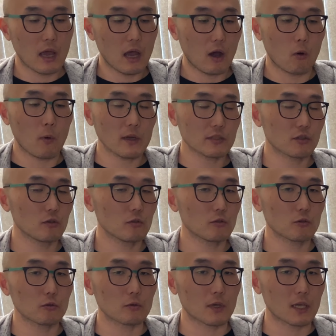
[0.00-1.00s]
I want you
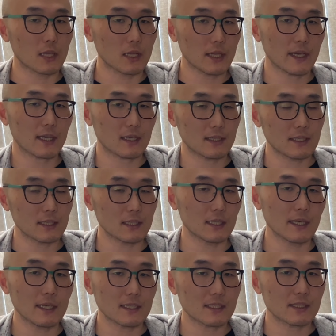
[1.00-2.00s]
to click the
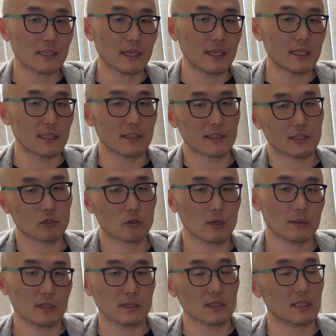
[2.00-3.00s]
links in the
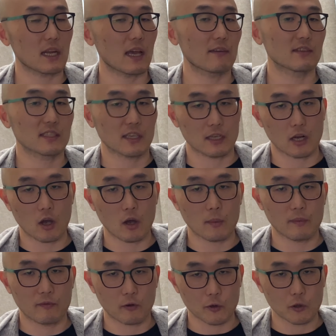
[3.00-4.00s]
description that I've set up
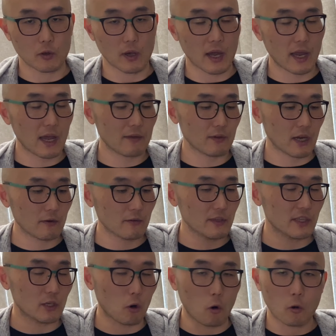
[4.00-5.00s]
for you. I have
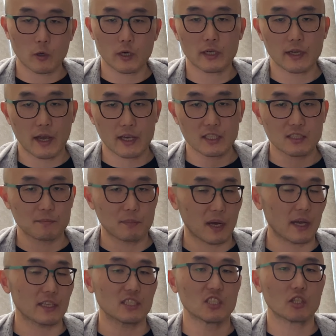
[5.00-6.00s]
everything organized
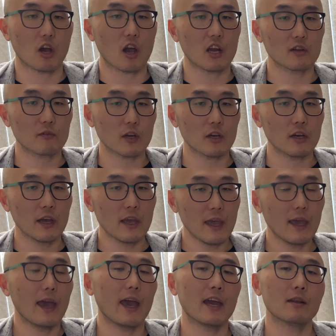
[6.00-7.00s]
by genre
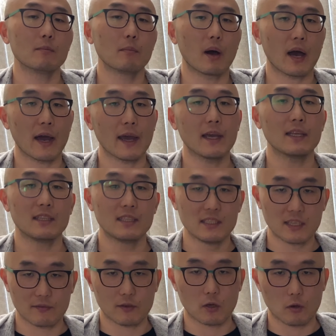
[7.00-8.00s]
and by
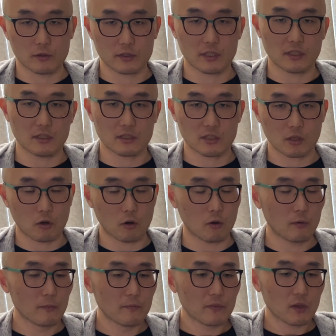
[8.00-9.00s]
difficulty. So
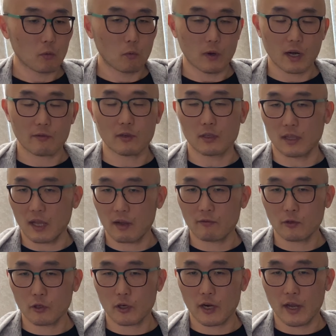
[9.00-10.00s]
whatever level
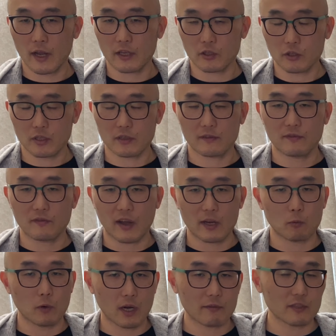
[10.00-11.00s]
you're at, you can find
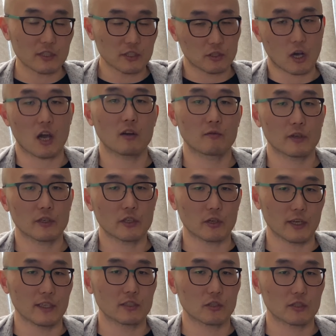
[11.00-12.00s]
whatever genre you're
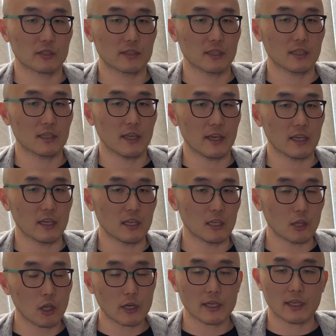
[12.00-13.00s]
interested in
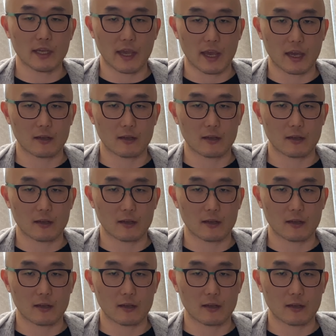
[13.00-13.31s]
looking at.